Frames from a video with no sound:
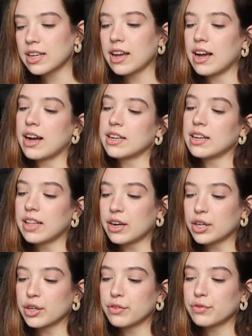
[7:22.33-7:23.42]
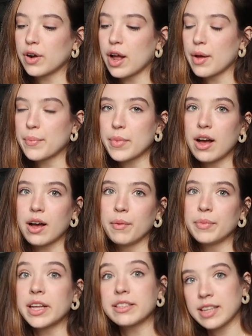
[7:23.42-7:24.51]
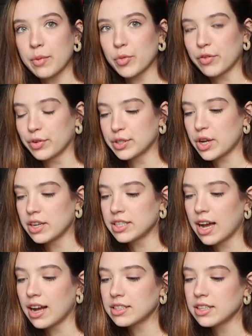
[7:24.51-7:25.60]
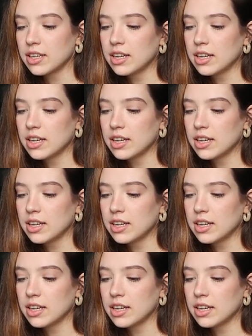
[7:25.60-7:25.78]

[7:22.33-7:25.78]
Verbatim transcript: I had a letter from that same reference contact.